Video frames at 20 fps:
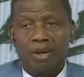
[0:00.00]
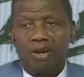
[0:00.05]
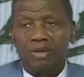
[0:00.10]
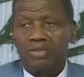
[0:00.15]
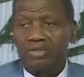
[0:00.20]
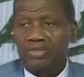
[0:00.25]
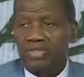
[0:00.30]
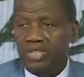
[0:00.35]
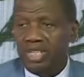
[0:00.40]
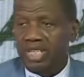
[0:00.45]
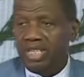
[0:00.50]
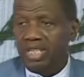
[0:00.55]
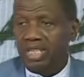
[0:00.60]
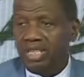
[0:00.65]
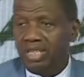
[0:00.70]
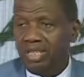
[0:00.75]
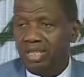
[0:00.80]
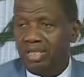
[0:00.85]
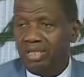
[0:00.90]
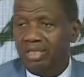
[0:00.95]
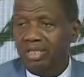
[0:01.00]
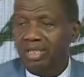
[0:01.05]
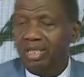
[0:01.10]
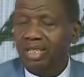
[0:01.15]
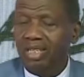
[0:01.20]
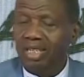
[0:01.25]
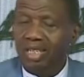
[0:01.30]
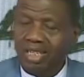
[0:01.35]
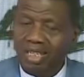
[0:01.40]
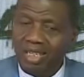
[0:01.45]
until
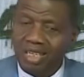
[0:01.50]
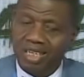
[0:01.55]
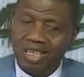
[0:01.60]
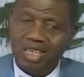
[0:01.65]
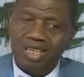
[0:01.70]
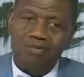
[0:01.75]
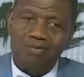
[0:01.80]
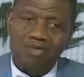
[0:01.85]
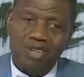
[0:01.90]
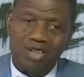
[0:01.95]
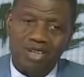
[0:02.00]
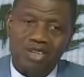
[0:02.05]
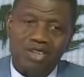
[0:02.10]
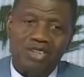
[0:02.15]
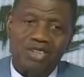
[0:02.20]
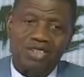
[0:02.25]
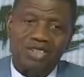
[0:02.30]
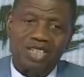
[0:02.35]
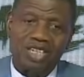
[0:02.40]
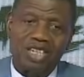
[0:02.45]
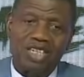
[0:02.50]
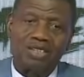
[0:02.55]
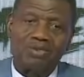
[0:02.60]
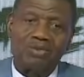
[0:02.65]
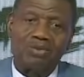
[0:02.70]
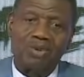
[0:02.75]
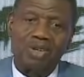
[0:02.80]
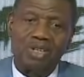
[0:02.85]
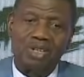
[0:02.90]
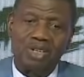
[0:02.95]
he came in
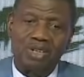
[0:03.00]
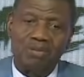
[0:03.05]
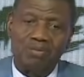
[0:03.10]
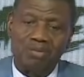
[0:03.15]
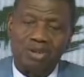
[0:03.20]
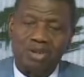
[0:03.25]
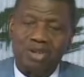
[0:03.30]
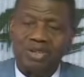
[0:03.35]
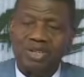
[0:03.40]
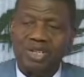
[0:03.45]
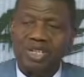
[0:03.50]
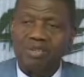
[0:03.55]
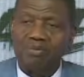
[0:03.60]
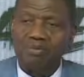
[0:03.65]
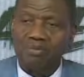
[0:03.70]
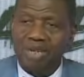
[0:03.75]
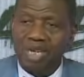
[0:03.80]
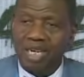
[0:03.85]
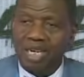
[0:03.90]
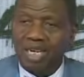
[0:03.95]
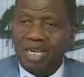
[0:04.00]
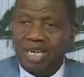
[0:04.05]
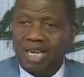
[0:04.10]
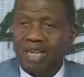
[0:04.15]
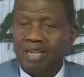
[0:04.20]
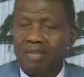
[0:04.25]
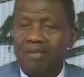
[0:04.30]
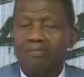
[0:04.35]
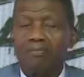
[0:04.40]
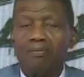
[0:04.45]
contact with the burden
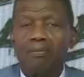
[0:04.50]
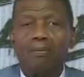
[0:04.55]
bearer.